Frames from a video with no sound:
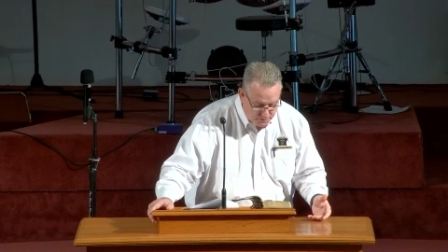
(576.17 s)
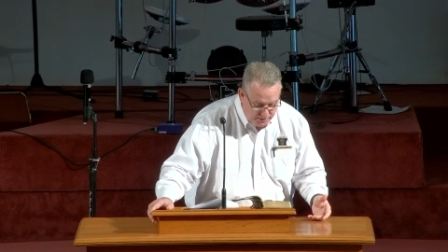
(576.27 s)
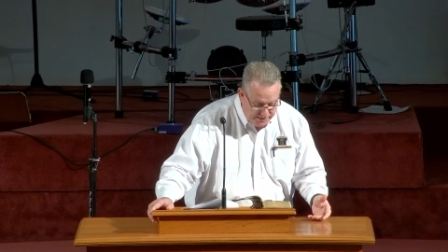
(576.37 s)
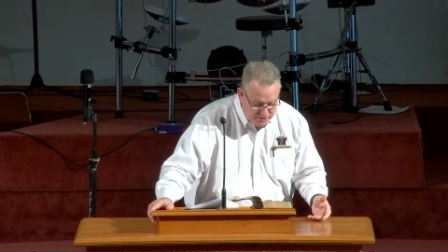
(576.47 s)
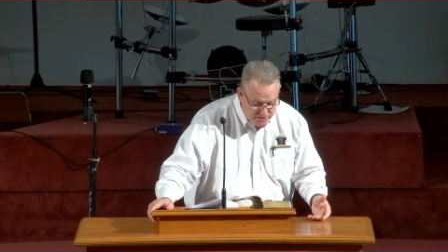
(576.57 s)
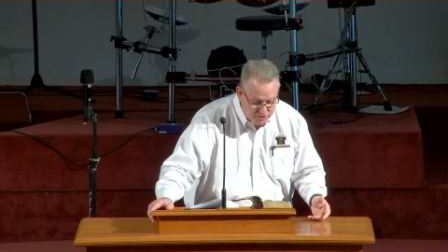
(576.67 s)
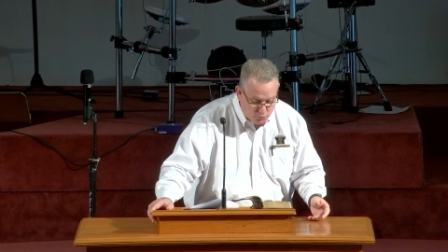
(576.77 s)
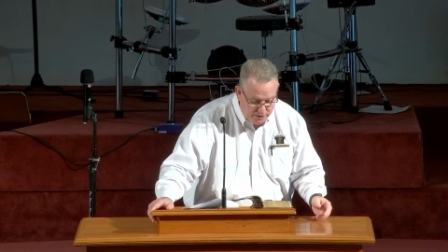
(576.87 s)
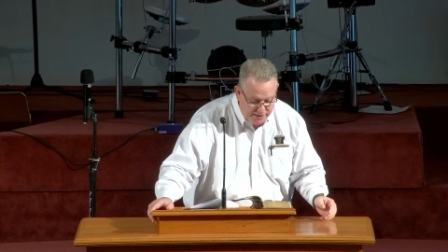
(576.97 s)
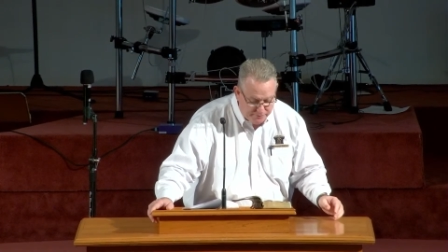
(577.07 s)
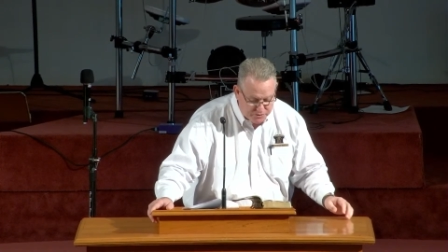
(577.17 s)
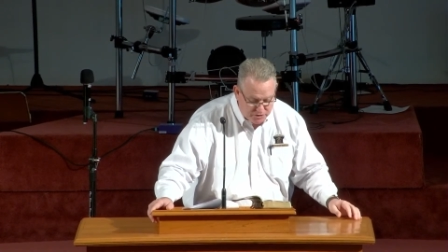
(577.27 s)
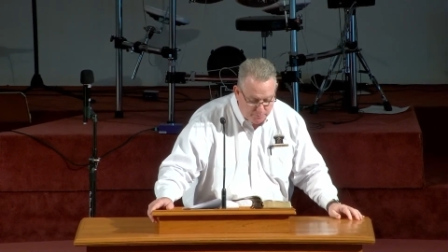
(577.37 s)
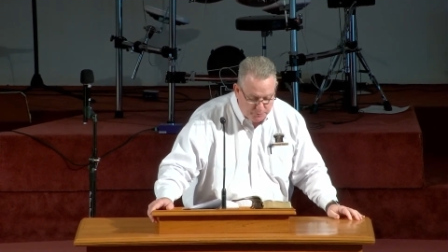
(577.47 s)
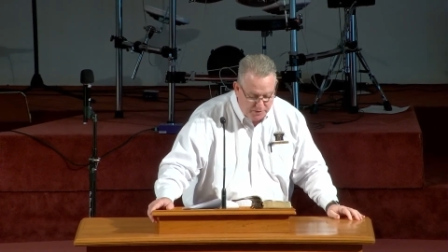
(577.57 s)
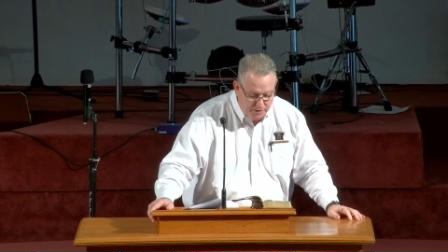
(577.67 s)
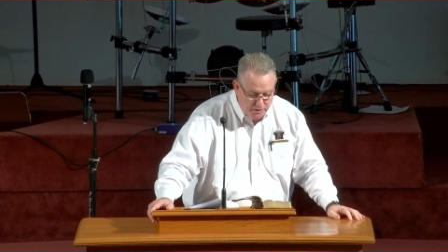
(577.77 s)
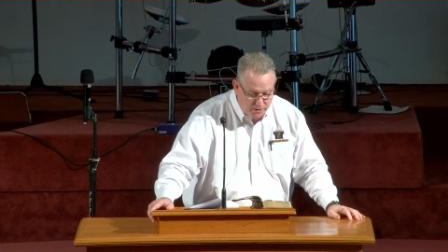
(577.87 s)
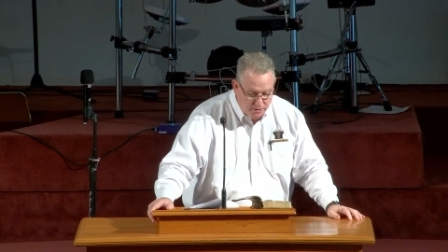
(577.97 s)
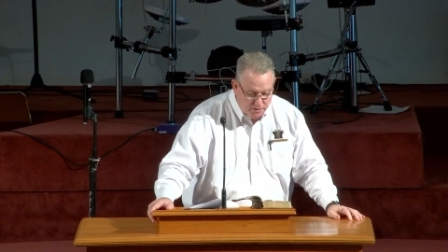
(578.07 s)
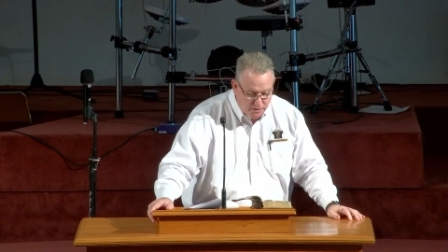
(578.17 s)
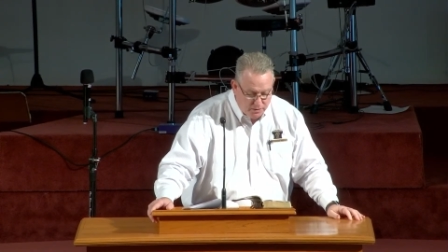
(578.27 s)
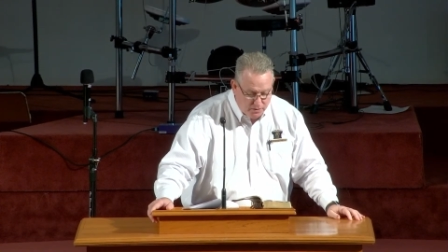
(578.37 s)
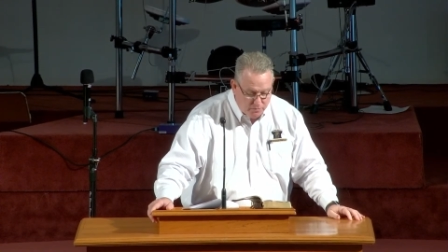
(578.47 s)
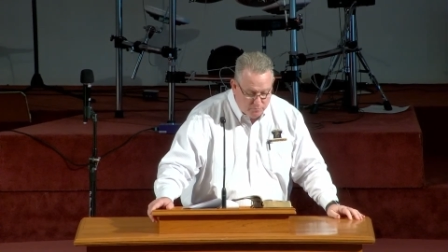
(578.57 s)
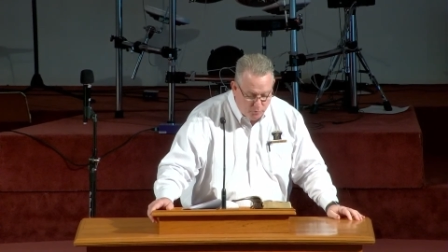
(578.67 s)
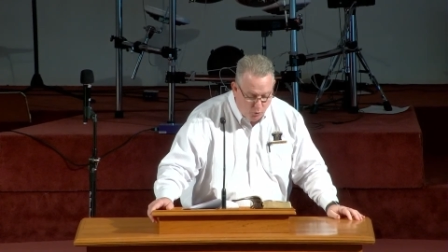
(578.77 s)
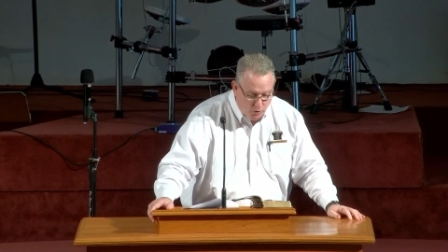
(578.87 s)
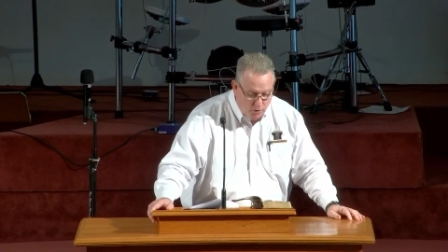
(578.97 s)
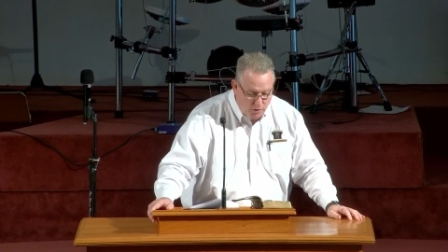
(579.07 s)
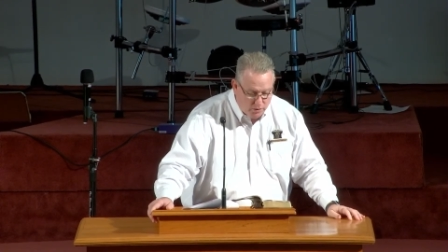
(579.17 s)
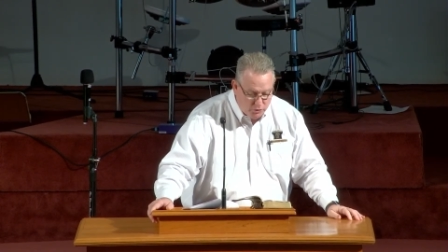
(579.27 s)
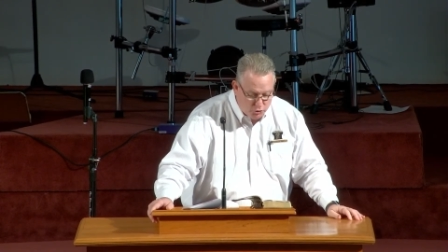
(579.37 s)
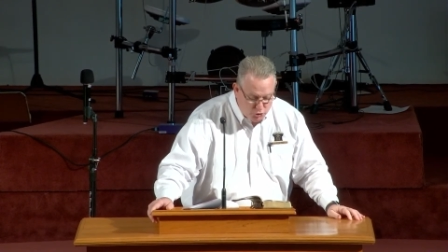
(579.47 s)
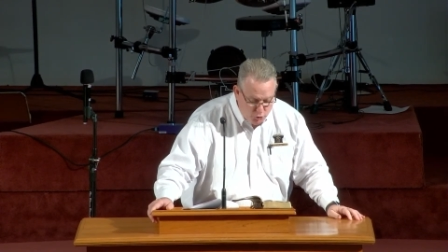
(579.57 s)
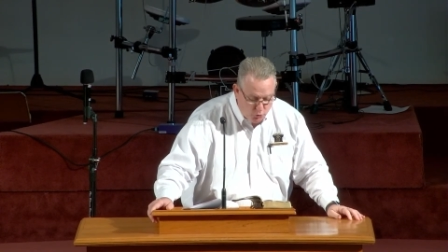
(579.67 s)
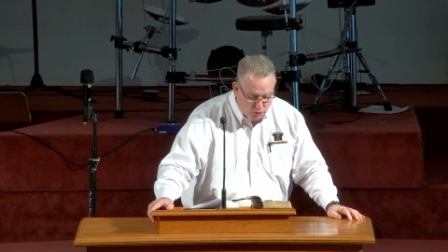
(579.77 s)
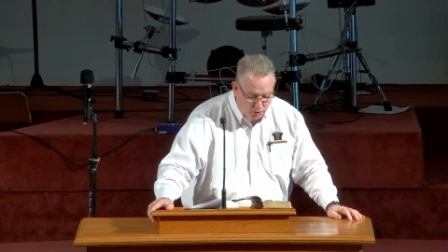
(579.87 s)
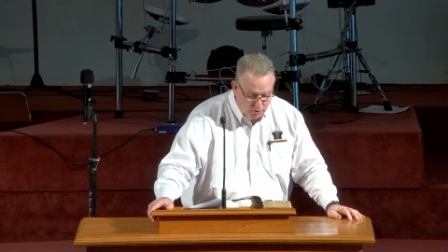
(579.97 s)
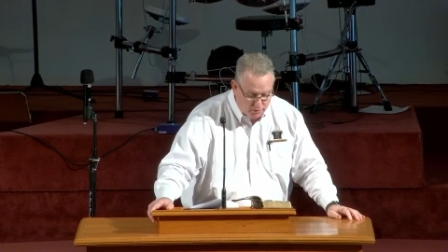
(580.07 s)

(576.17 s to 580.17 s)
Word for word: He says we have something more sure